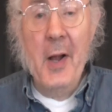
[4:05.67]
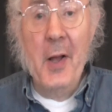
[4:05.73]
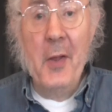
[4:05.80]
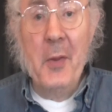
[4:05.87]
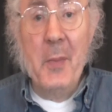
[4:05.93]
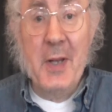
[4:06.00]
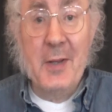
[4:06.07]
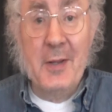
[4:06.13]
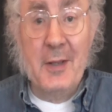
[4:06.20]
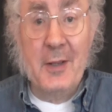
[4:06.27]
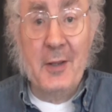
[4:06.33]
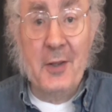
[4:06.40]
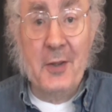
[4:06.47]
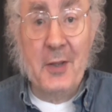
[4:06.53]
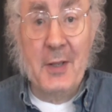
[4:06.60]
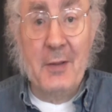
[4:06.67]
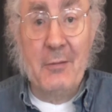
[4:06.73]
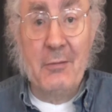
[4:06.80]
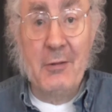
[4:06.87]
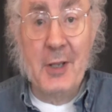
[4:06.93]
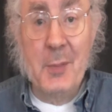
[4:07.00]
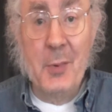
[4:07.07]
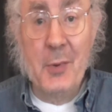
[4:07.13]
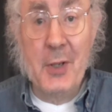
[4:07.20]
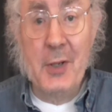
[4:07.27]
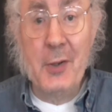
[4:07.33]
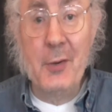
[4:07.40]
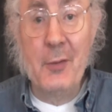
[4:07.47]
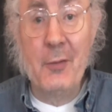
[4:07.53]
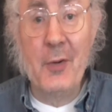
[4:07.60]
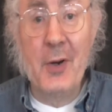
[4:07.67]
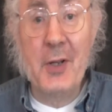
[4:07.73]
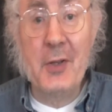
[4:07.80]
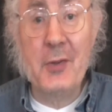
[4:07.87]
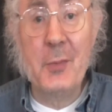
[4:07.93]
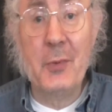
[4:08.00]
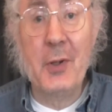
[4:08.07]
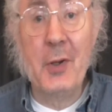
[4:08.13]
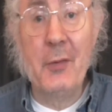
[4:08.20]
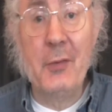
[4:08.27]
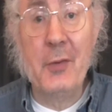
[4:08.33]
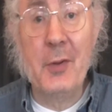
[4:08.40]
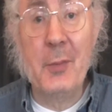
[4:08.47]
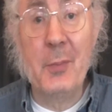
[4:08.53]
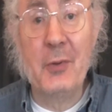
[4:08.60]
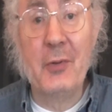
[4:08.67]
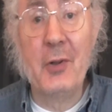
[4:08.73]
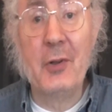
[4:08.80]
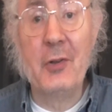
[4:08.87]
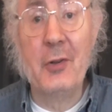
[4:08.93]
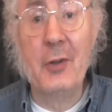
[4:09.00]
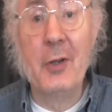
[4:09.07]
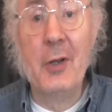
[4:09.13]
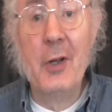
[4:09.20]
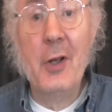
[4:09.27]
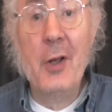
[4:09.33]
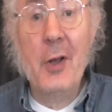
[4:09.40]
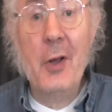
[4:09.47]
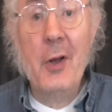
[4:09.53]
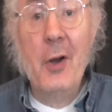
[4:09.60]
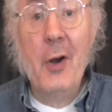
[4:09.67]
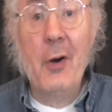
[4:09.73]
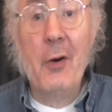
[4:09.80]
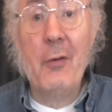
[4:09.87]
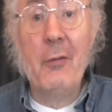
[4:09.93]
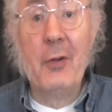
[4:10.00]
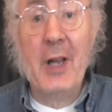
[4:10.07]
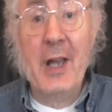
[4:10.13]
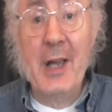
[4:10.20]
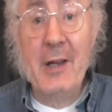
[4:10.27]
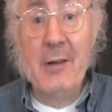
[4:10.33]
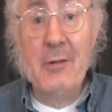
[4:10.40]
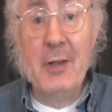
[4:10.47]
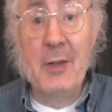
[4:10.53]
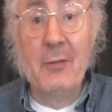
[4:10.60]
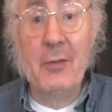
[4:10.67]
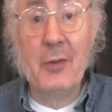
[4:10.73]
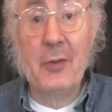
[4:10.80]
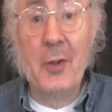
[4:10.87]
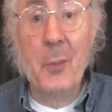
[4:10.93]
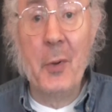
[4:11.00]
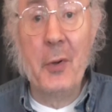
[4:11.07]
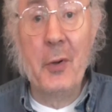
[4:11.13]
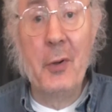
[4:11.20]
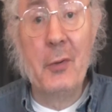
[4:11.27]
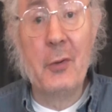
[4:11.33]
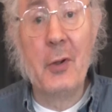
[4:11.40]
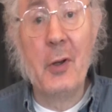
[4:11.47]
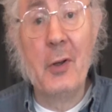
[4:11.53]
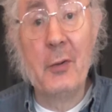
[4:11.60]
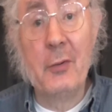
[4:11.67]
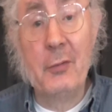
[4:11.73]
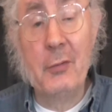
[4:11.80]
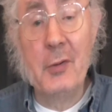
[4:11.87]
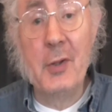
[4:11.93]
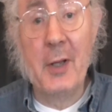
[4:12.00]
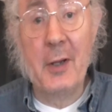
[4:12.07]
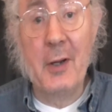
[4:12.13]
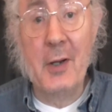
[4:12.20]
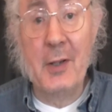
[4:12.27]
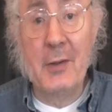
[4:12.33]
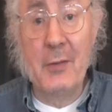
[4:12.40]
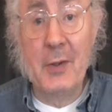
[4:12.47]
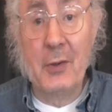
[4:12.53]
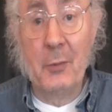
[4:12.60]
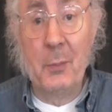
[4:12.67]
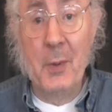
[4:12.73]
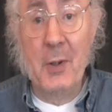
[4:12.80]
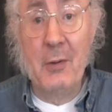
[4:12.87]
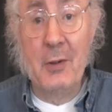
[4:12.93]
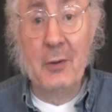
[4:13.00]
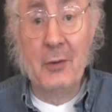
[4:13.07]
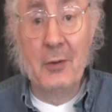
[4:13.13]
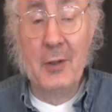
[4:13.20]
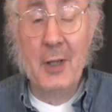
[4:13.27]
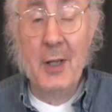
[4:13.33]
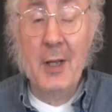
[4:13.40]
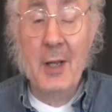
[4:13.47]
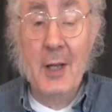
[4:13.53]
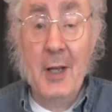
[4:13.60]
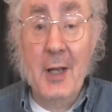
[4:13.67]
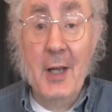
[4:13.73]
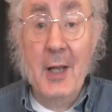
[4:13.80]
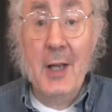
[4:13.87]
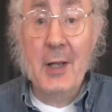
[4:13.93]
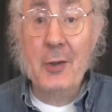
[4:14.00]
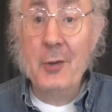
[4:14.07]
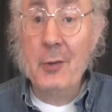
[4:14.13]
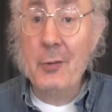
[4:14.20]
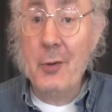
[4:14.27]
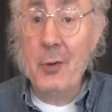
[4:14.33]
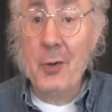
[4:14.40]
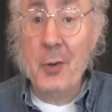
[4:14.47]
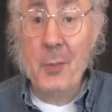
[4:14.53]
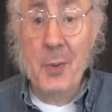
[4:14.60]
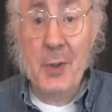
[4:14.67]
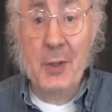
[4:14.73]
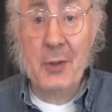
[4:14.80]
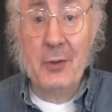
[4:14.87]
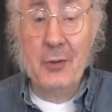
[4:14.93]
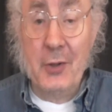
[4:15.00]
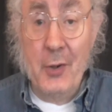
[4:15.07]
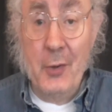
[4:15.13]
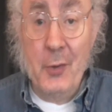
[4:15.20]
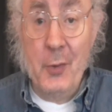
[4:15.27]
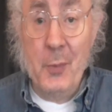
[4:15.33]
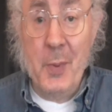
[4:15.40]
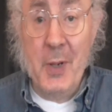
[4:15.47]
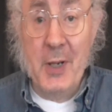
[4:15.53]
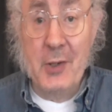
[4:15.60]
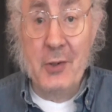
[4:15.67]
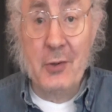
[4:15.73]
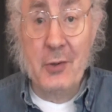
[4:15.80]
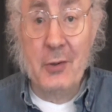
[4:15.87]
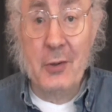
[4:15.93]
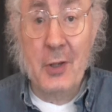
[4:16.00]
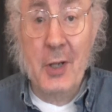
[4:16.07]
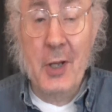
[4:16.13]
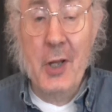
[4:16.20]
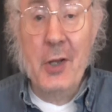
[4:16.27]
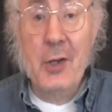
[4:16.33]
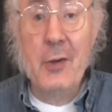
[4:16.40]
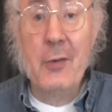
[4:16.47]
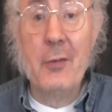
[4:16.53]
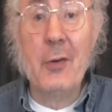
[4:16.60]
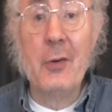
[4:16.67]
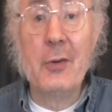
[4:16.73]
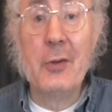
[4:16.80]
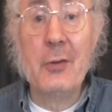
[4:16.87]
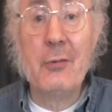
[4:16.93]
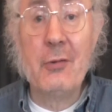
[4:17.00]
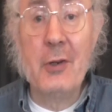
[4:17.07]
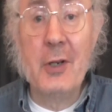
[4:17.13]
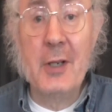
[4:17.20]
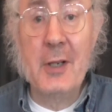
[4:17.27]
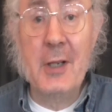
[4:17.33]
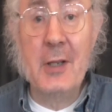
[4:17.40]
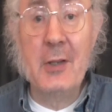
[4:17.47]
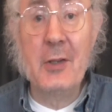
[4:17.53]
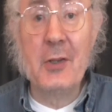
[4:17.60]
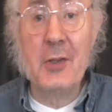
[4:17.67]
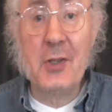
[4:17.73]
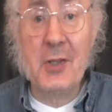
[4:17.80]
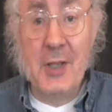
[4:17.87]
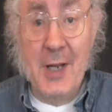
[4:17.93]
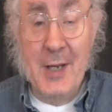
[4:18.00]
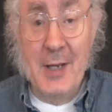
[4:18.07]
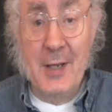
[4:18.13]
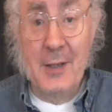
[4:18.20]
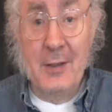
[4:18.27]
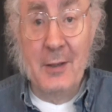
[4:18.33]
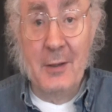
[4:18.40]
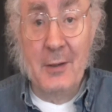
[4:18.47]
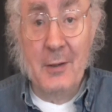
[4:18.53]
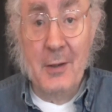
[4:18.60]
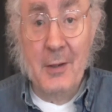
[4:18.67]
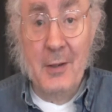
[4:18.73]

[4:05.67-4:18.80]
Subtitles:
And the main thing, I think, for anybody who finds themselves in the position of caring for someone who's gone through that kind of experience is you've got to be so patient. You've got to try and understand.